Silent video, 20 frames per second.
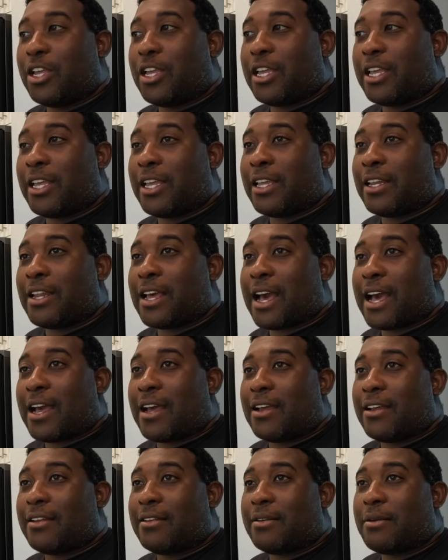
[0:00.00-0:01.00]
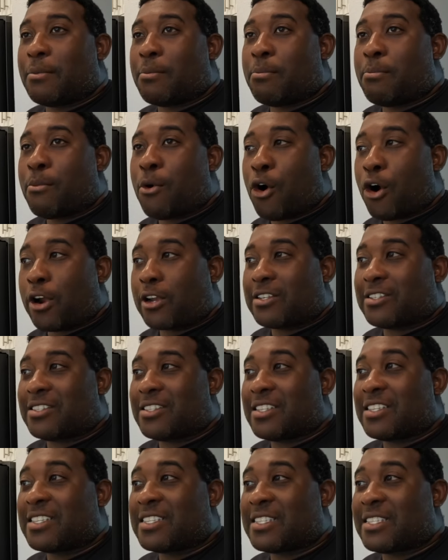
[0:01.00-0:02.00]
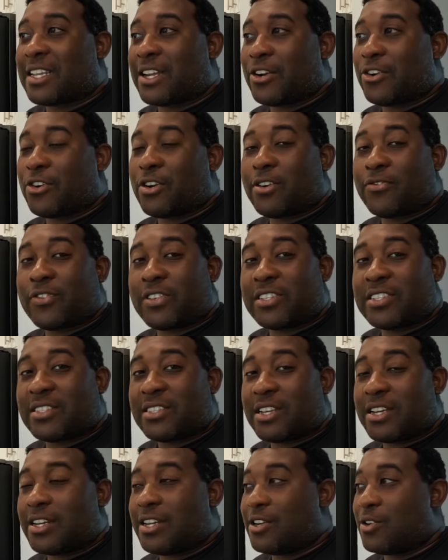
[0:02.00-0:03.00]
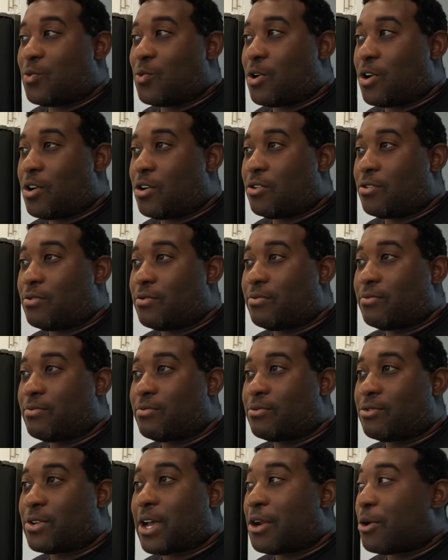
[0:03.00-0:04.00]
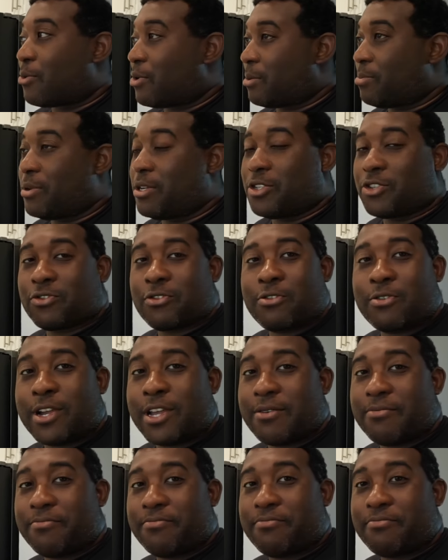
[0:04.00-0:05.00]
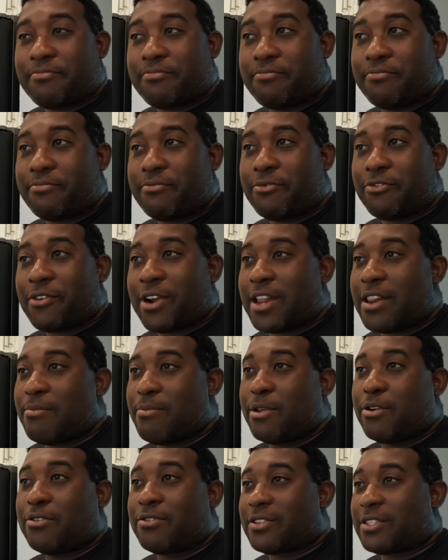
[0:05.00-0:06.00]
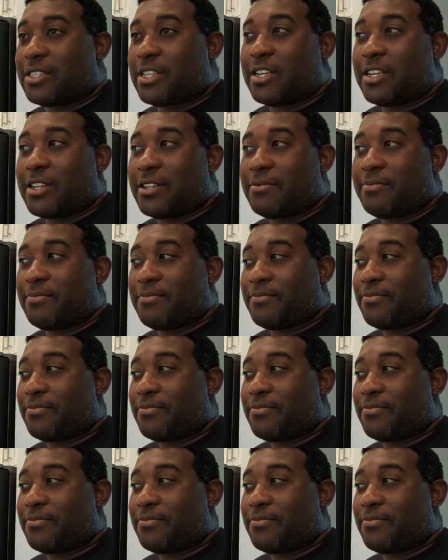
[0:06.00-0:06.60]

it marks the center of the stud in the wall. So I know where to put the screw at, right in the middle of the stud.